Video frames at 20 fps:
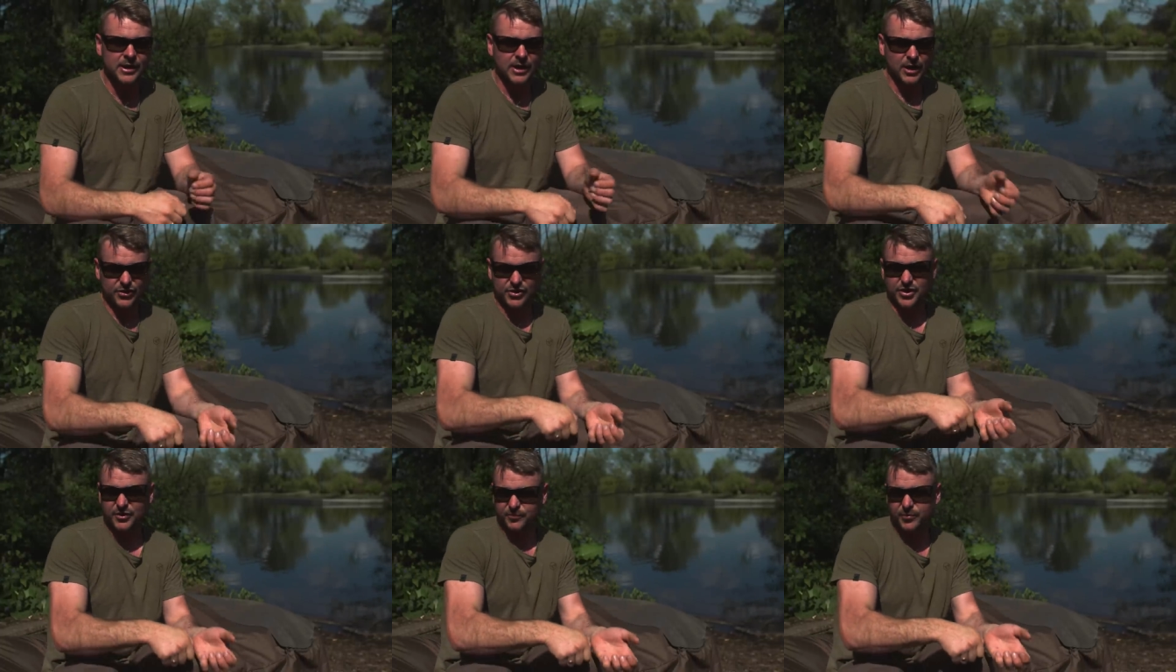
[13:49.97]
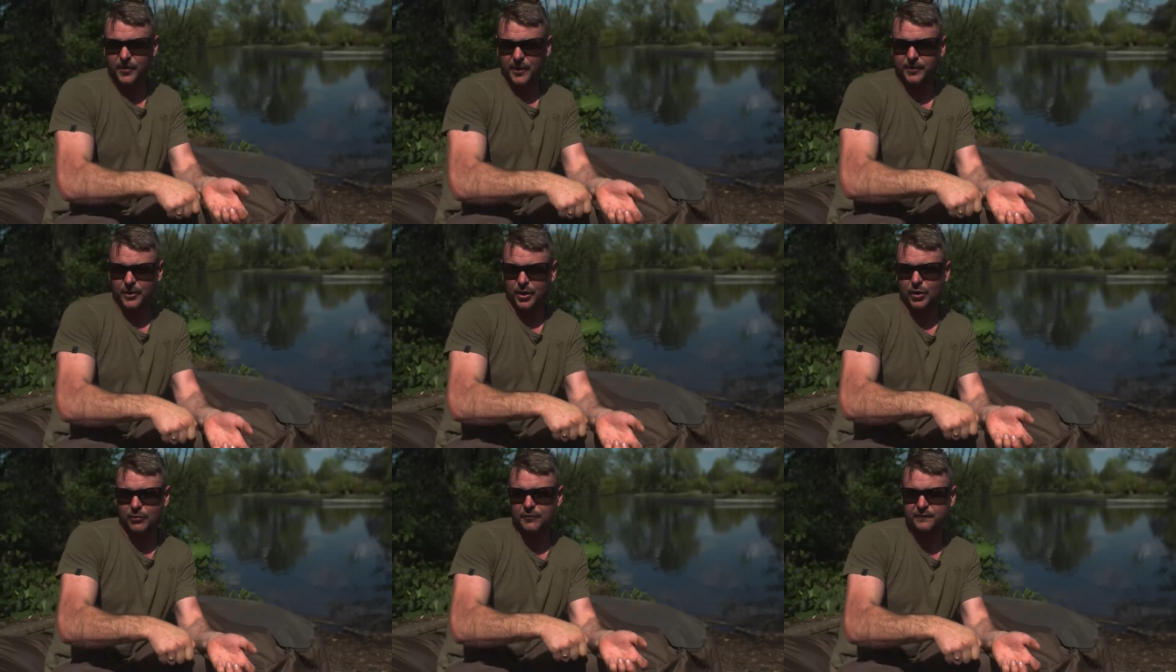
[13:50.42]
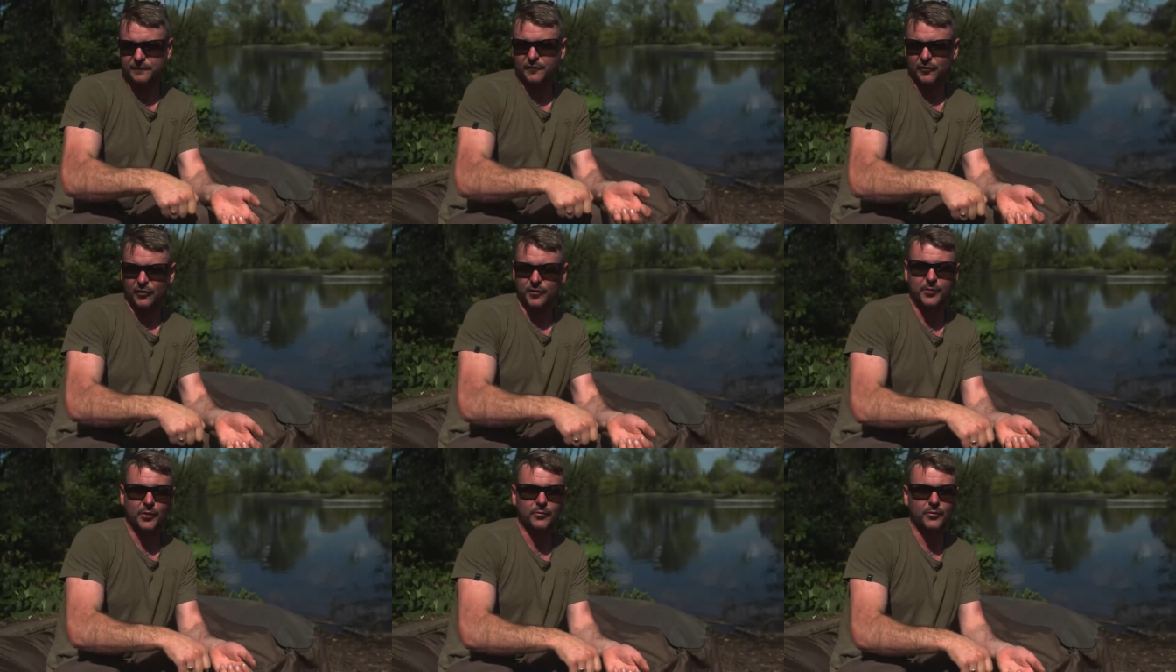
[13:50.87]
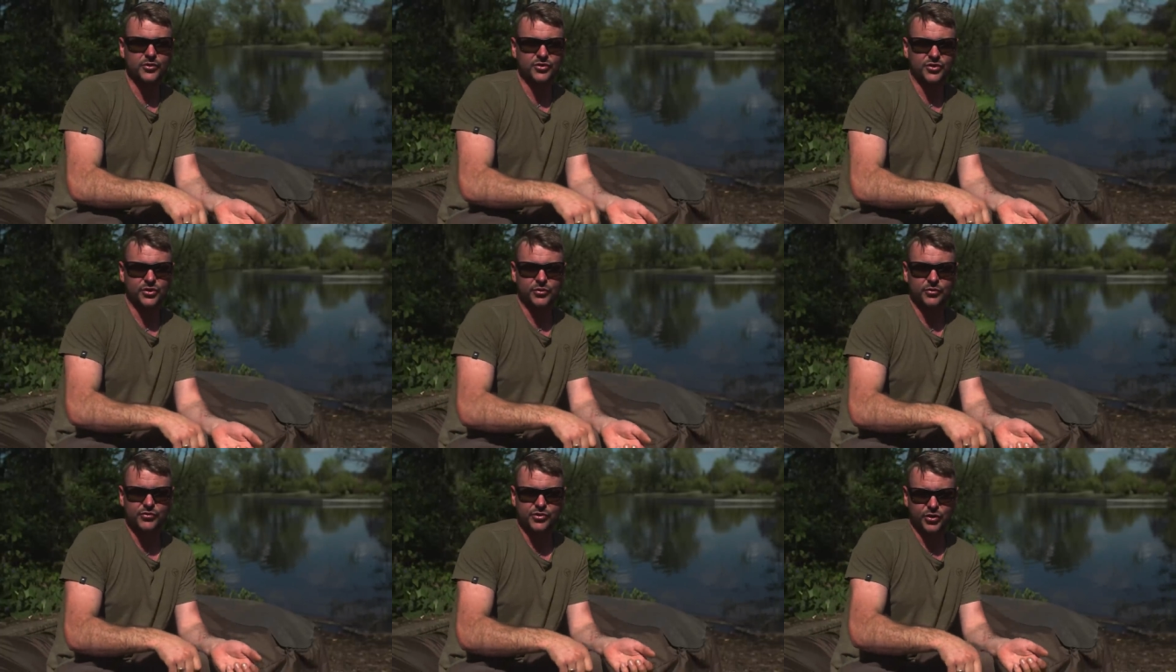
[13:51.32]
And she's proper going for it, but once
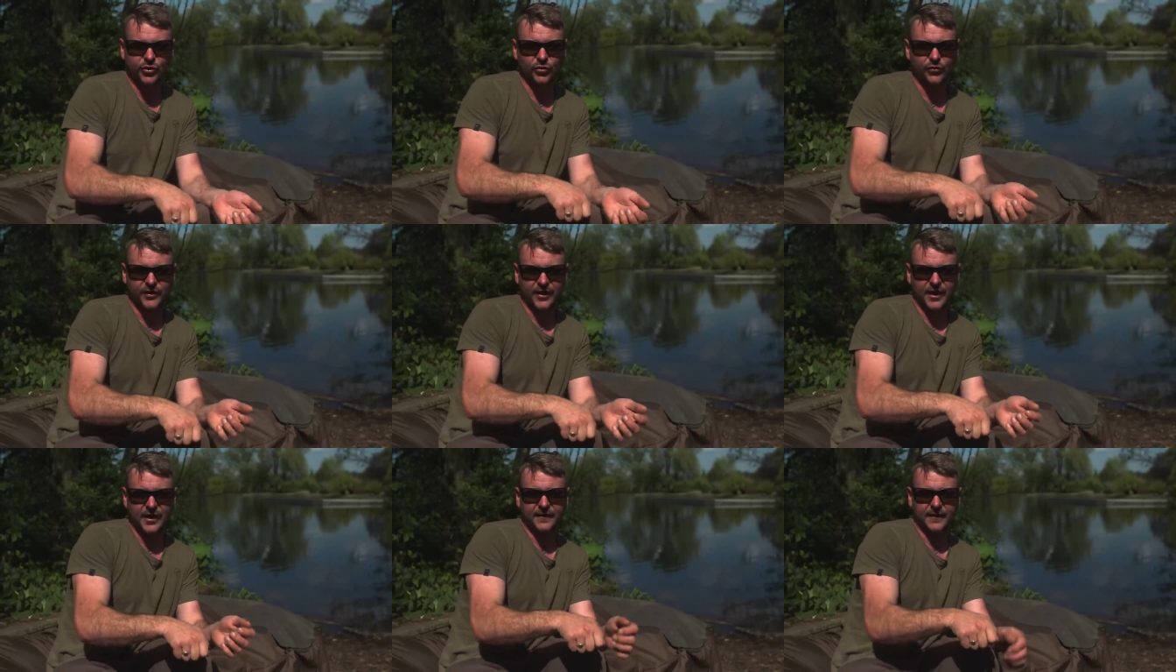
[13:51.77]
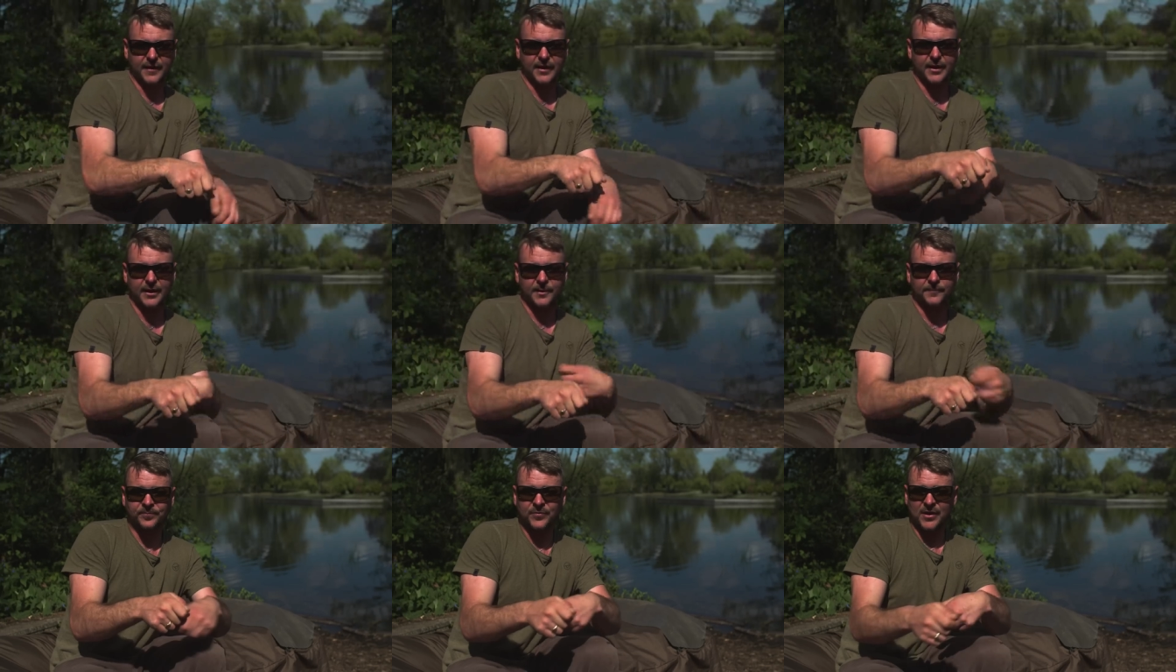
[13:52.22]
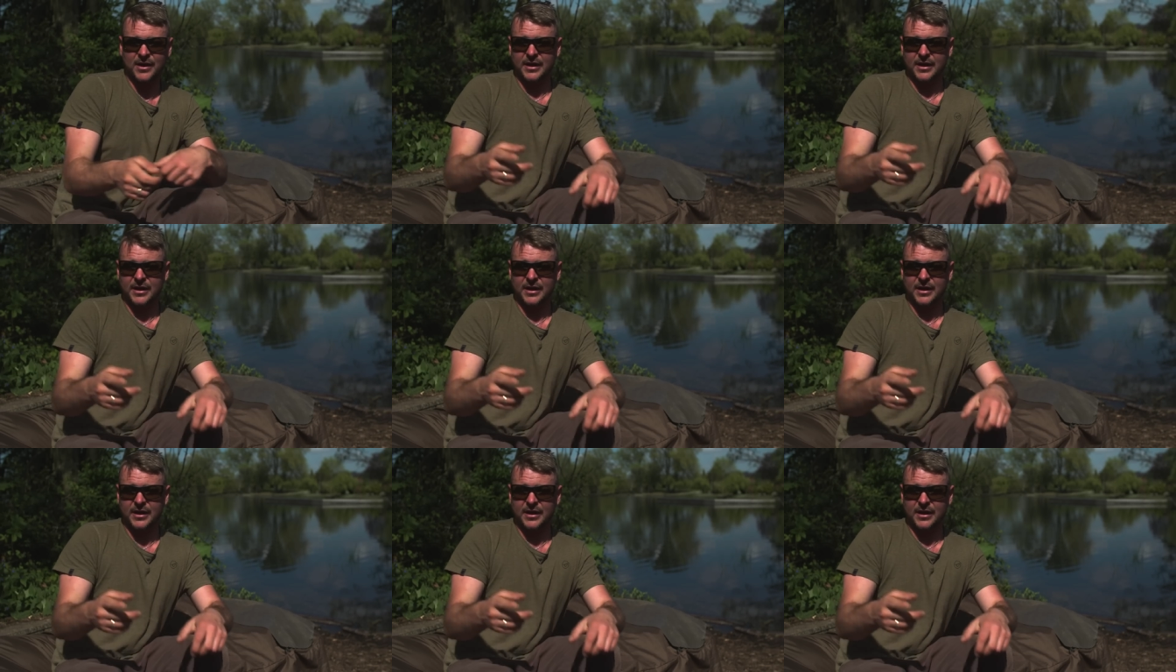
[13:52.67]
she knew she couldn't get there,